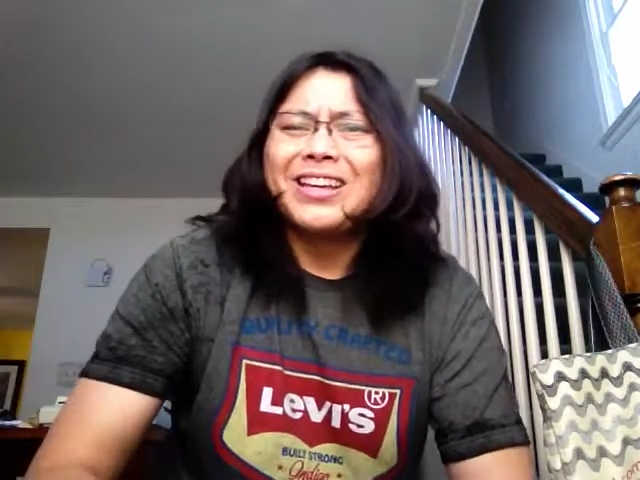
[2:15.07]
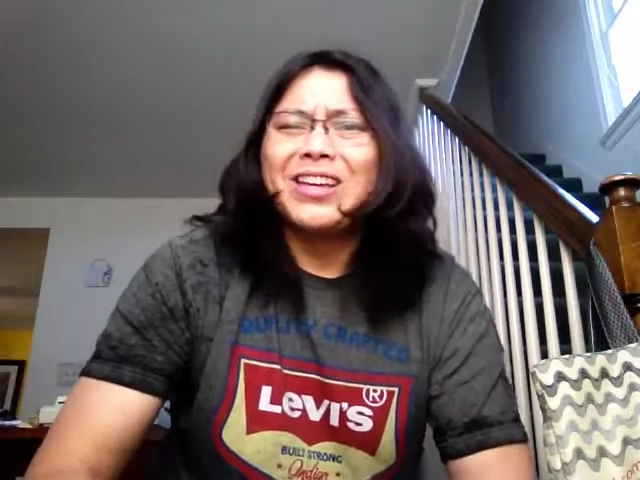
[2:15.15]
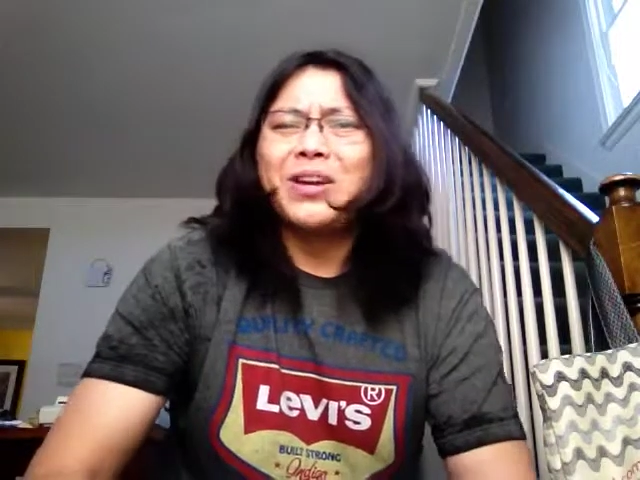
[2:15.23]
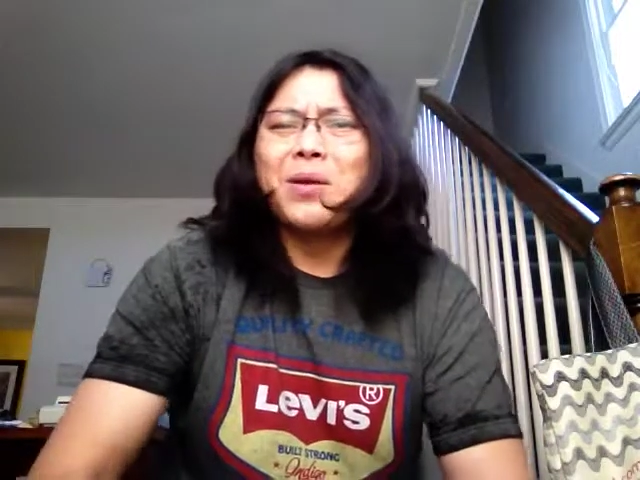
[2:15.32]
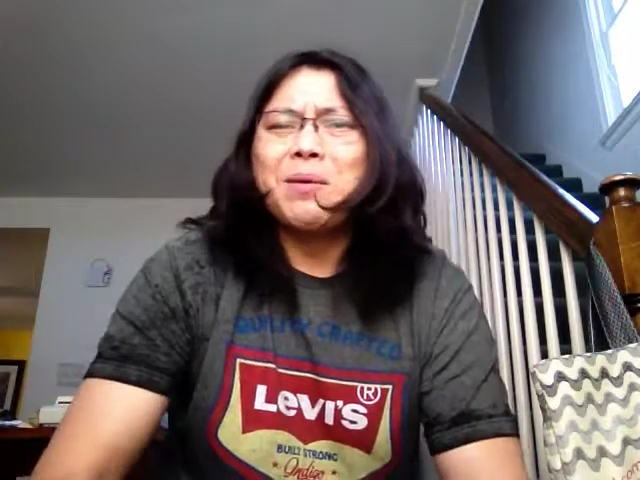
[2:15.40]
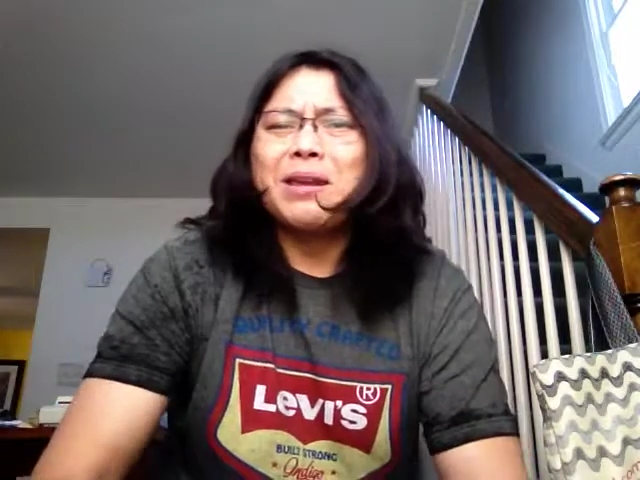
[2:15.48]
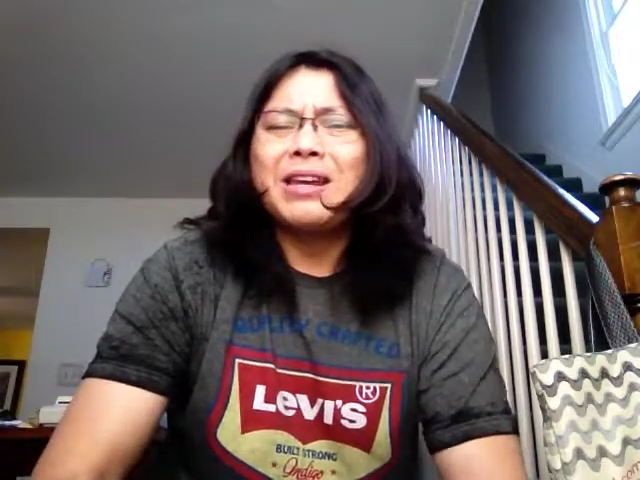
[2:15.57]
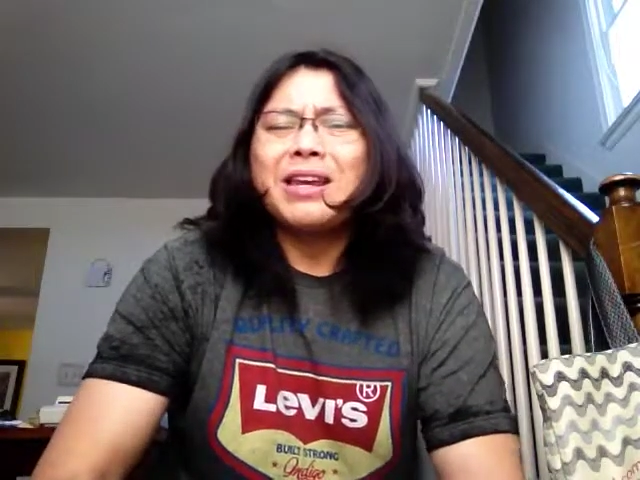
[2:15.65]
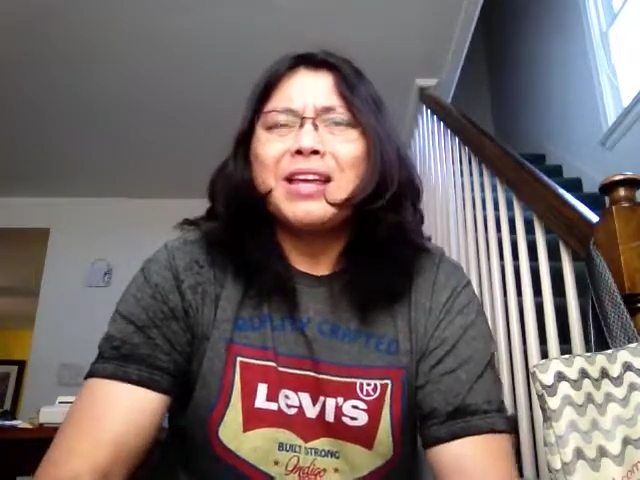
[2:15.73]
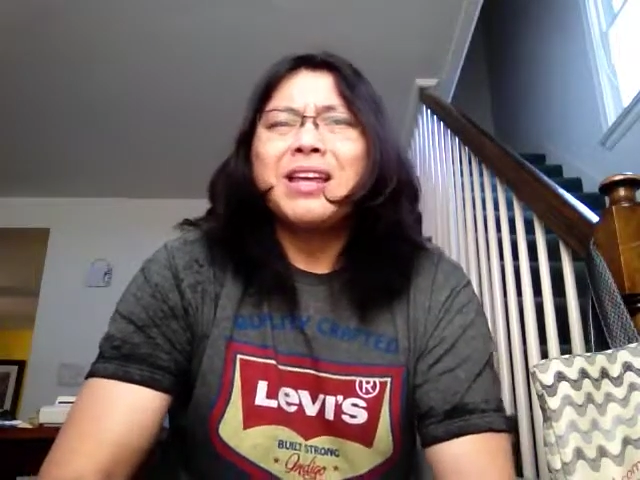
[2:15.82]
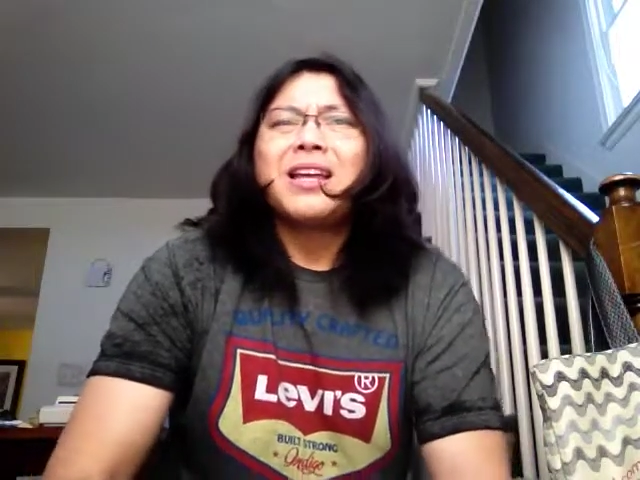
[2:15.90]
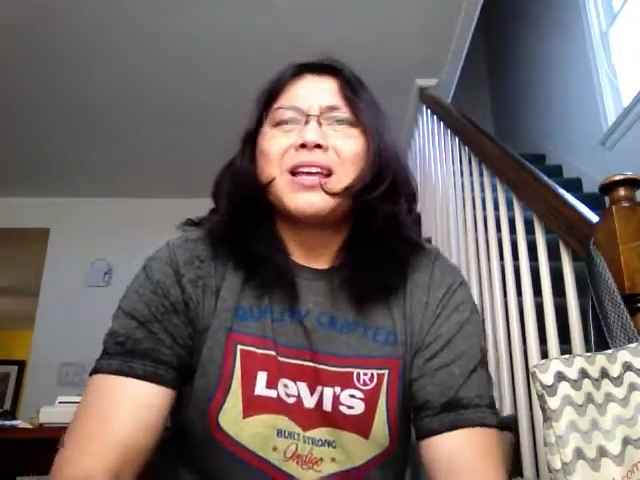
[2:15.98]
You know what I mean?
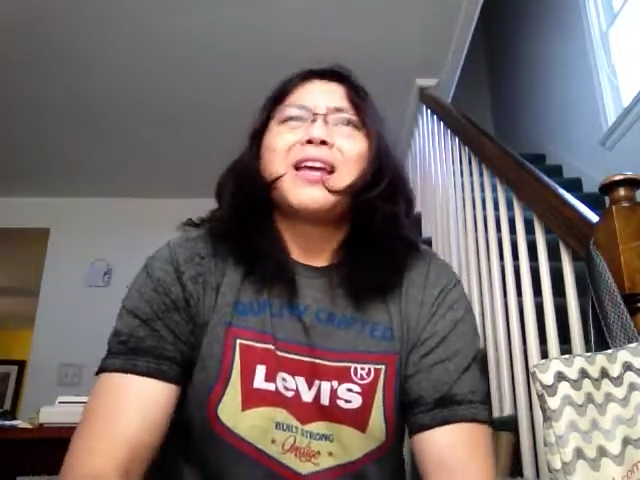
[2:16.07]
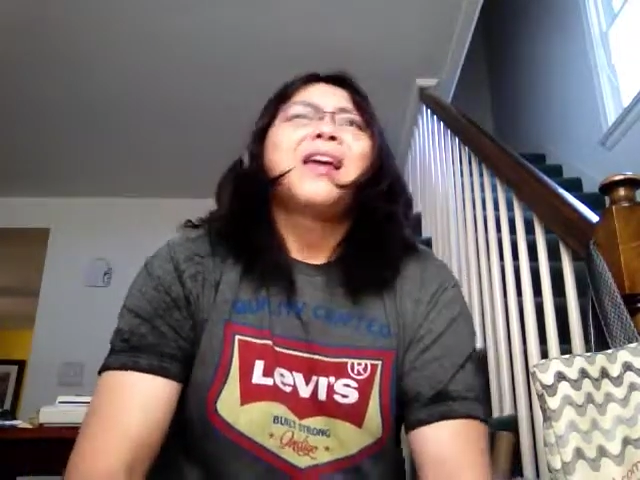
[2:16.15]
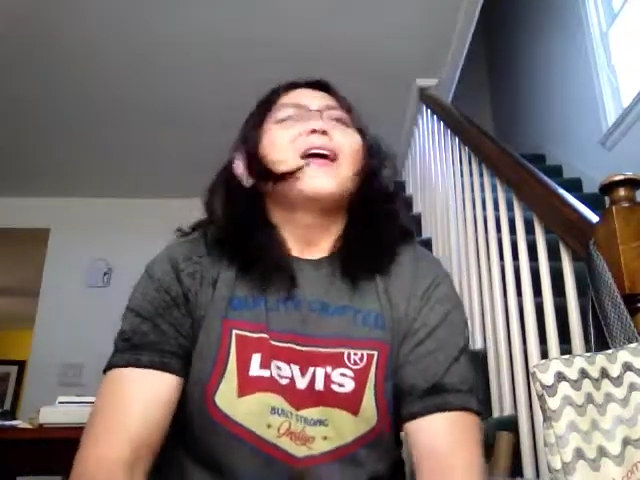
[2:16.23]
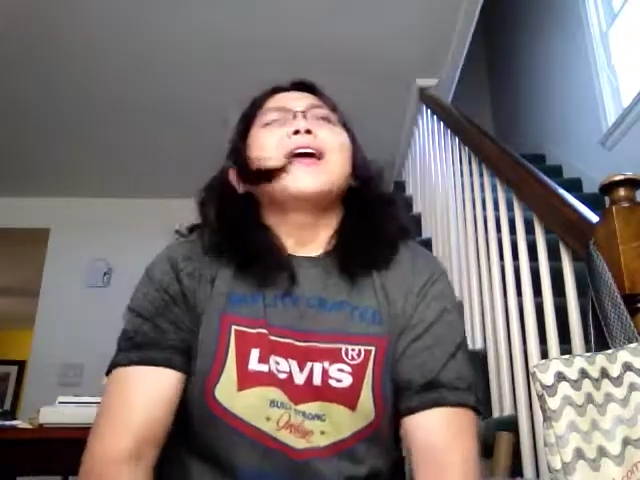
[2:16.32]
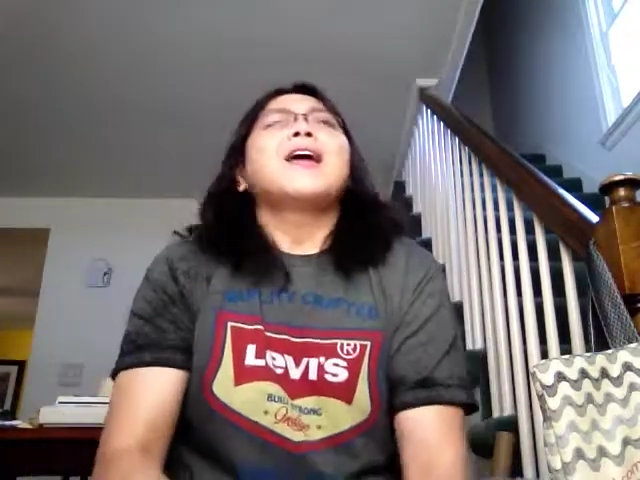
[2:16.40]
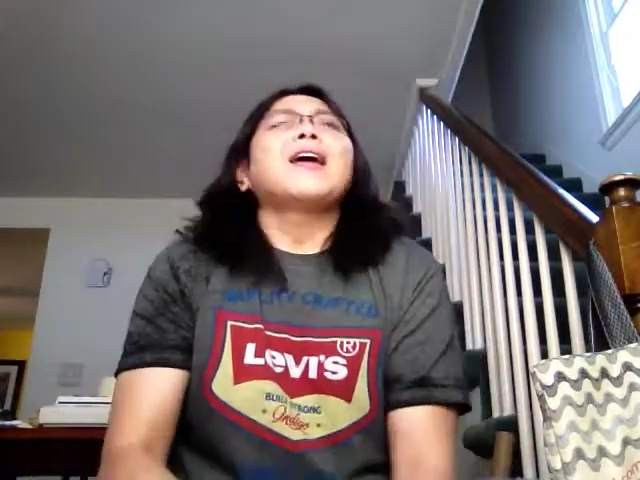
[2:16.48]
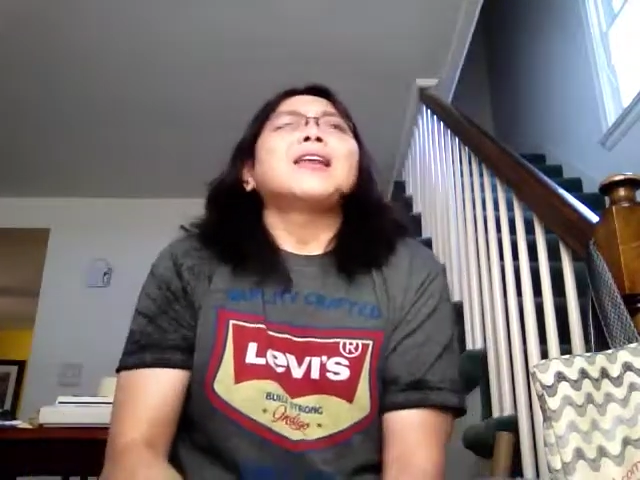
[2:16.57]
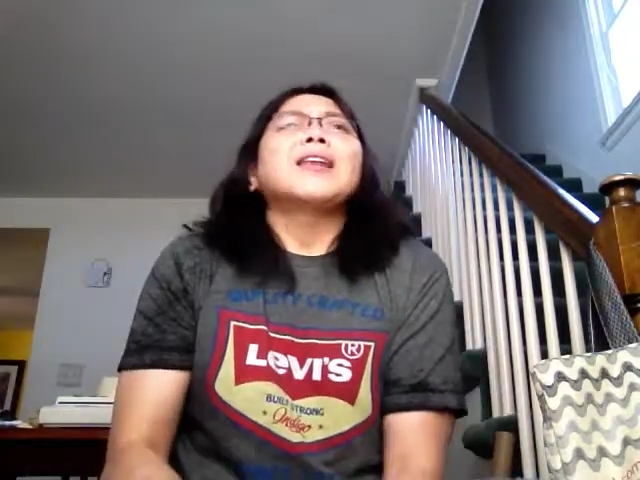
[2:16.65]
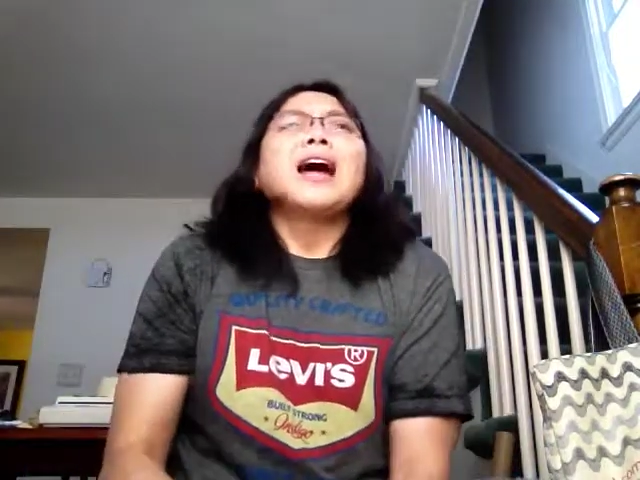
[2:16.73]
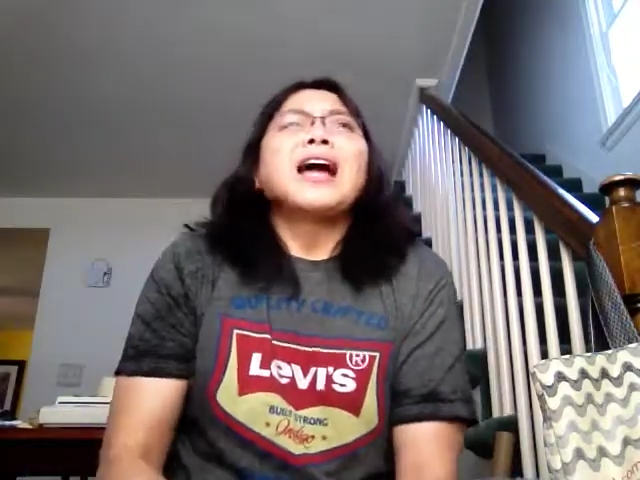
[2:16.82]
And